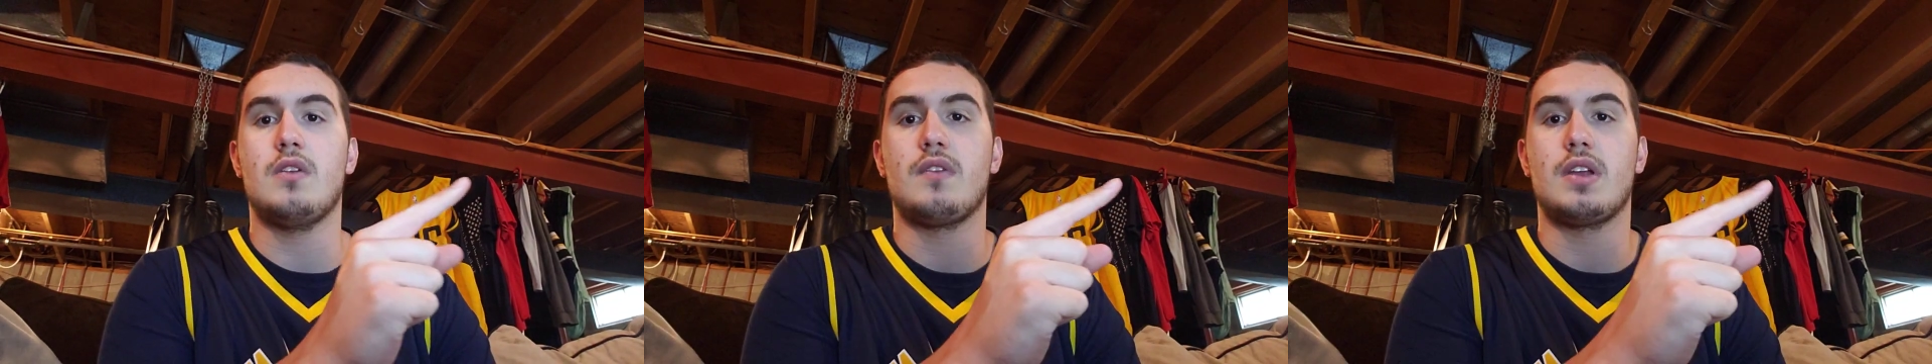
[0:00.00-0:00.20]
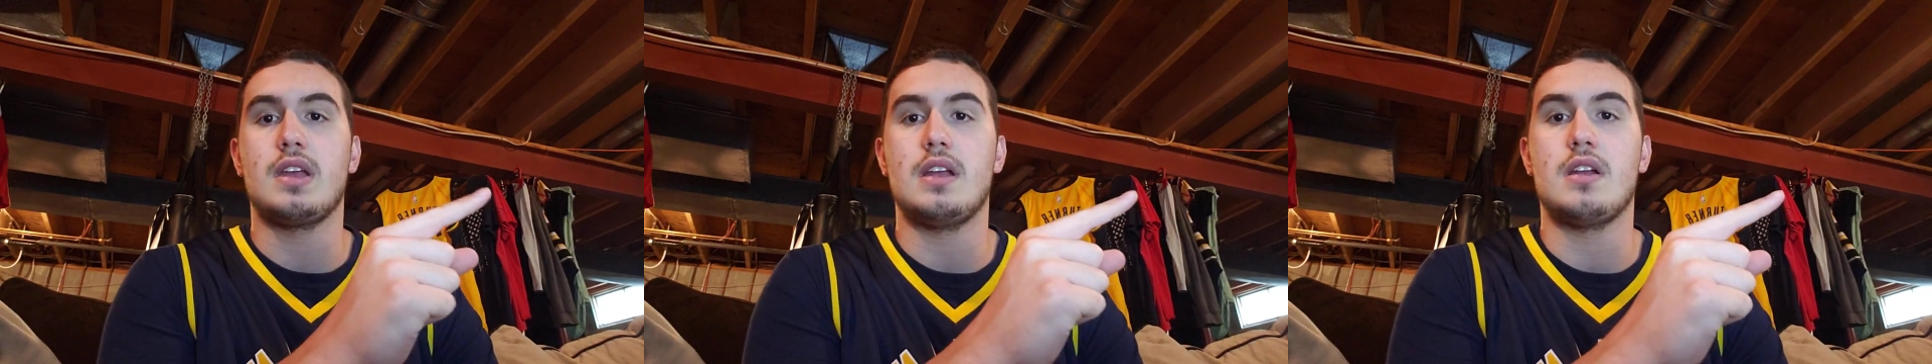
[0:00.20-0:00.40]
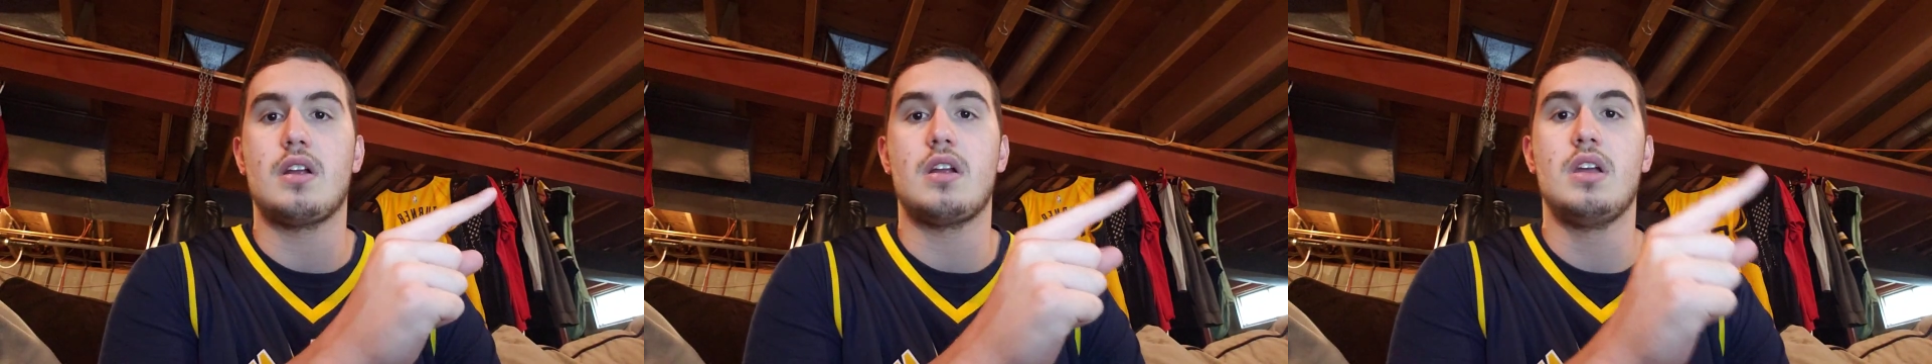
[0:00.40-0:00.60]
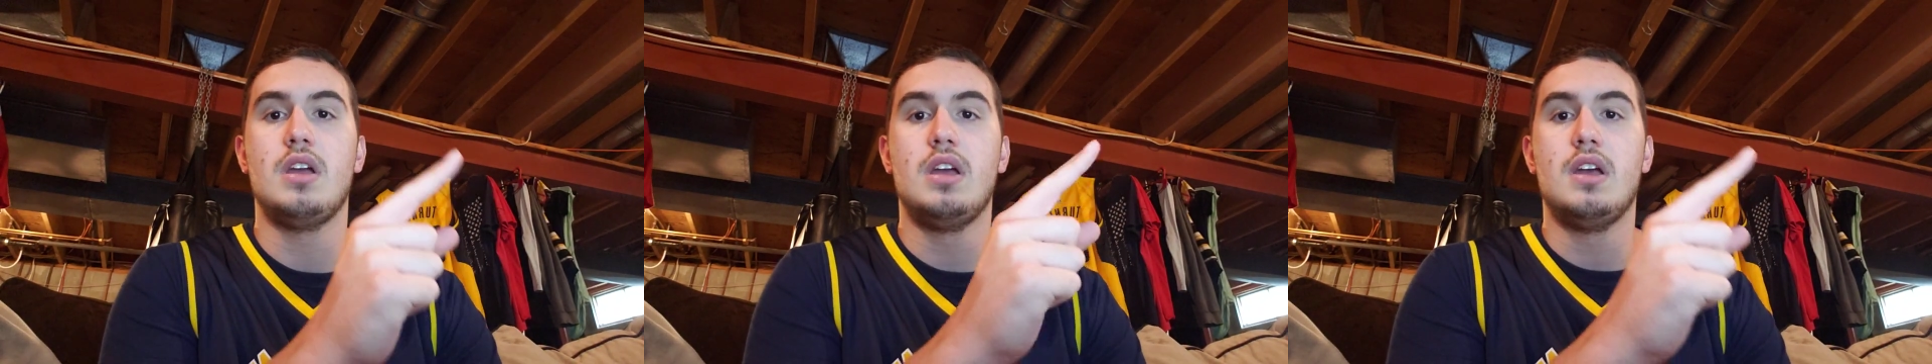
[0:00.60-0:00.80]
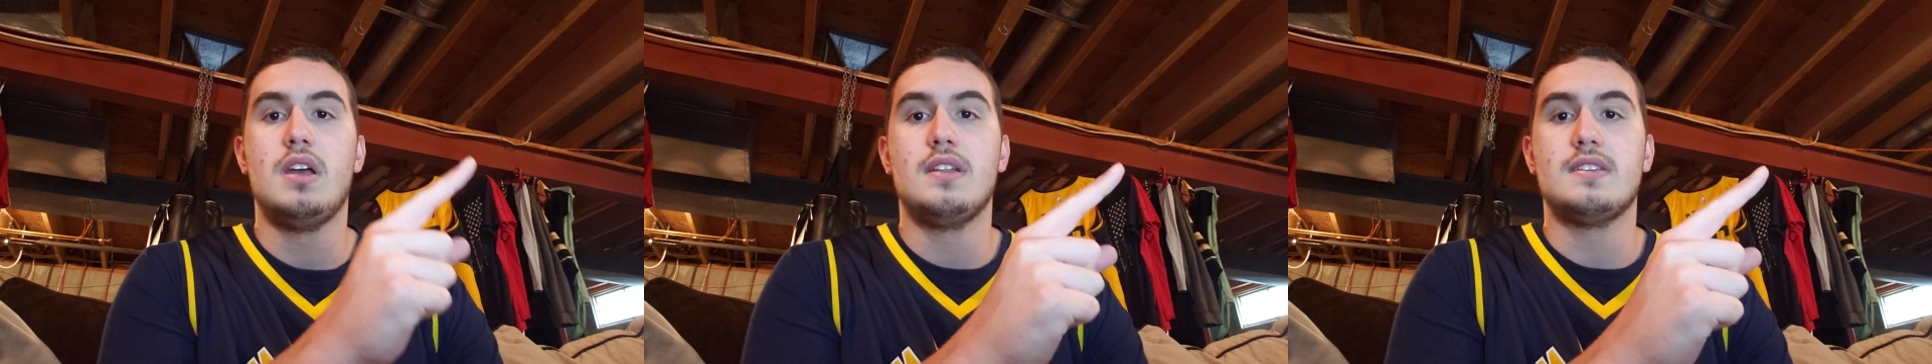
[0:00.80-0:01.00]
over here
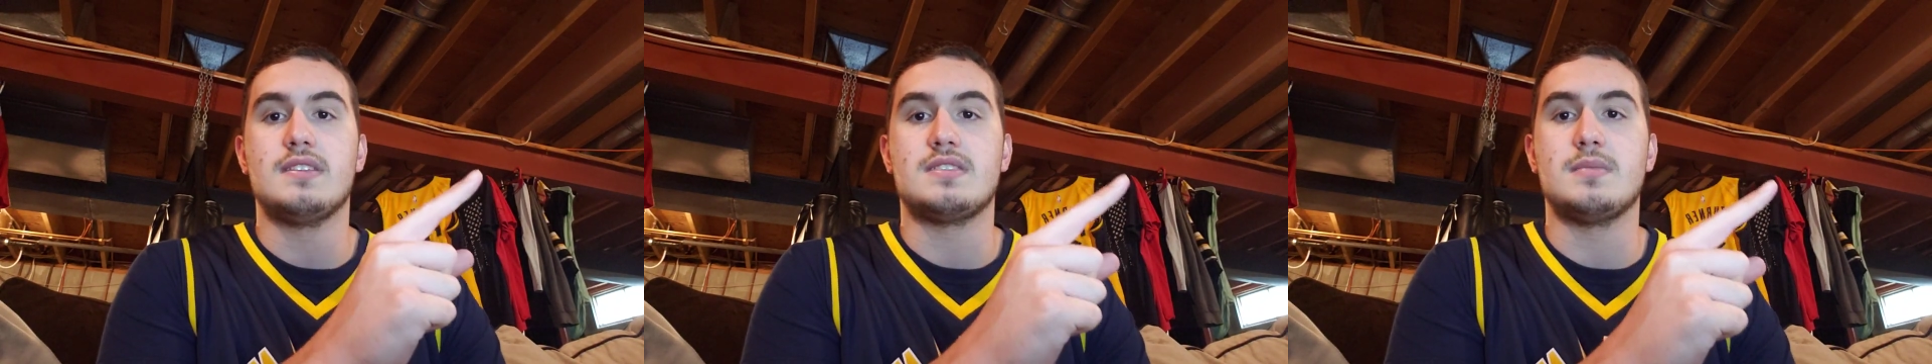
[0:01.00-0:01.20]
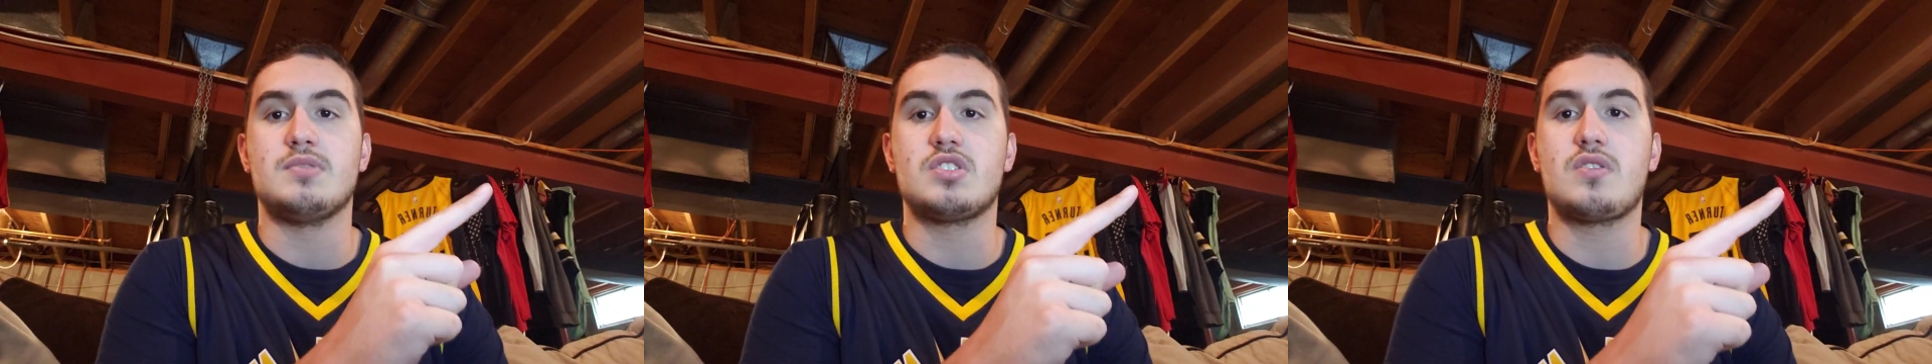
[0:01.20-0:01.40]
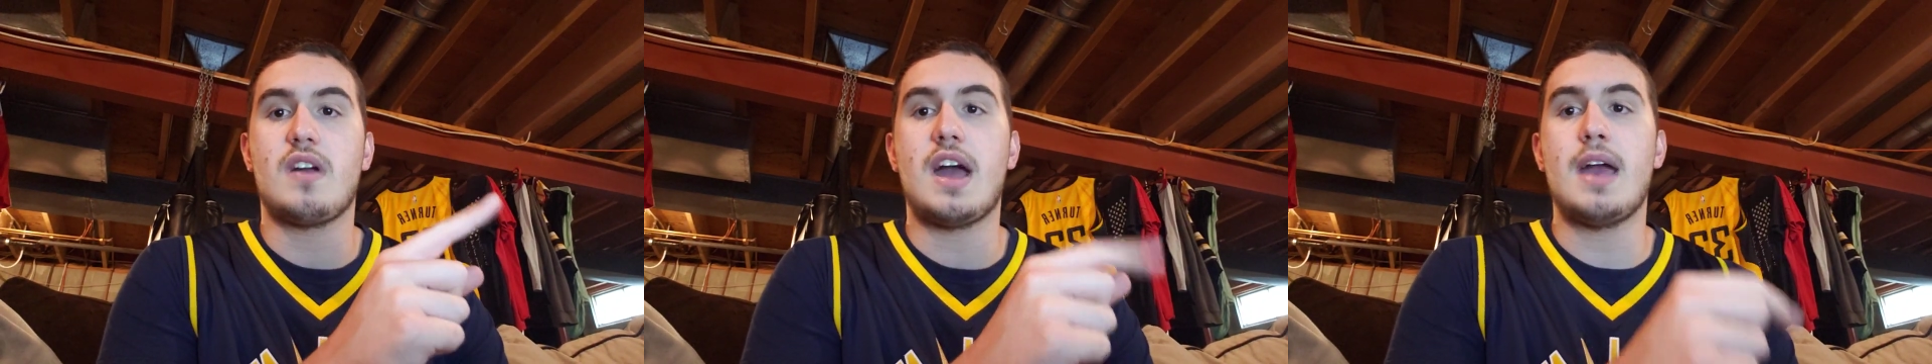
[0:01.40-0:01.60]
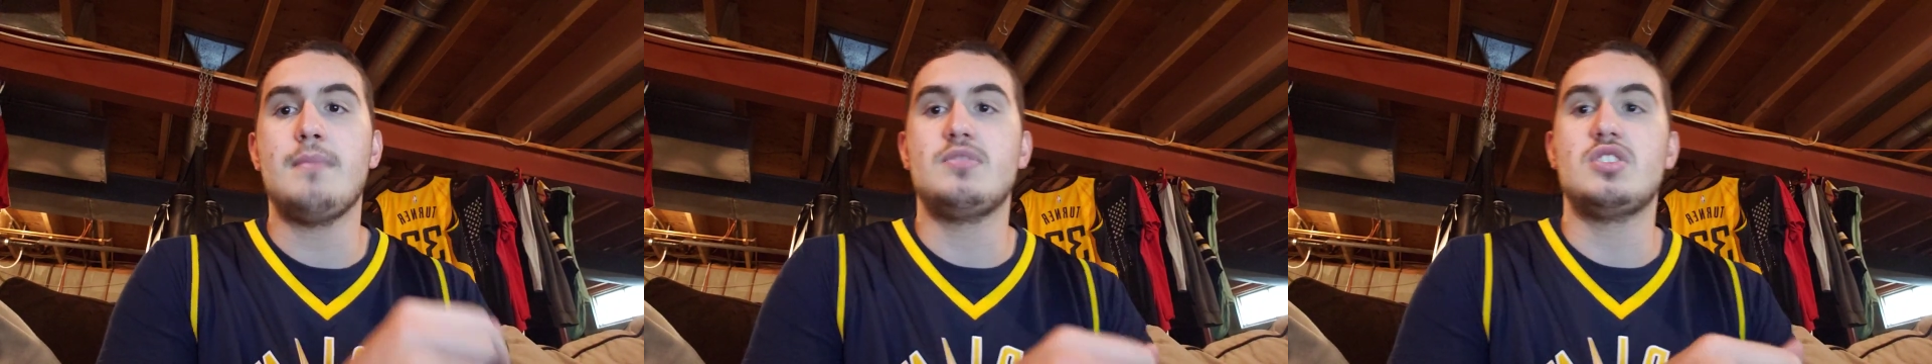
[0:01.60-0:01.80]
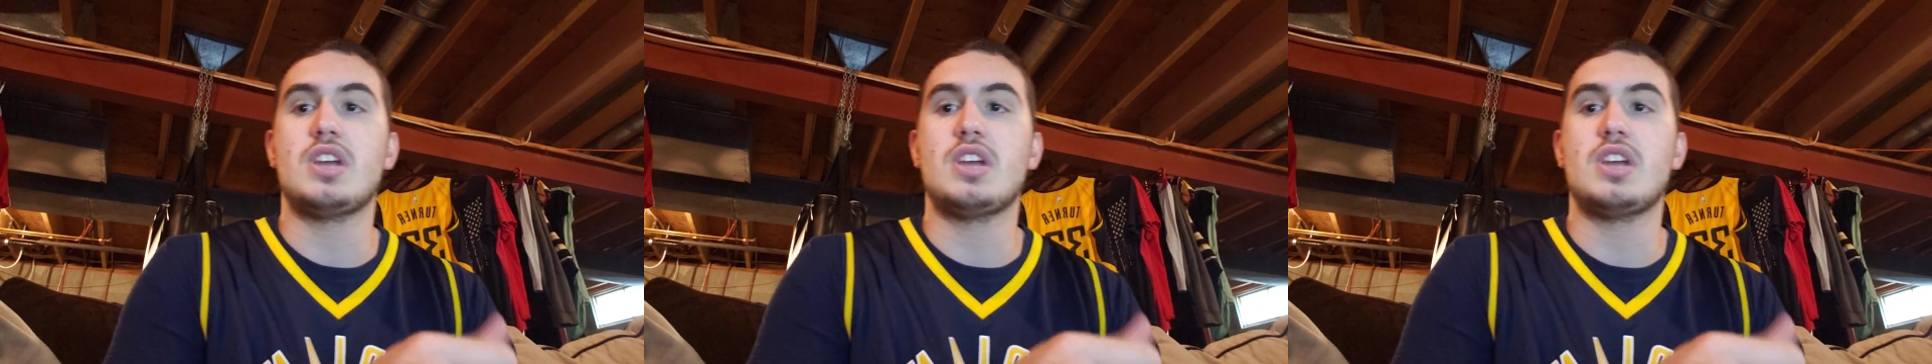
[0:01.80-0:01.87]
to subscribe.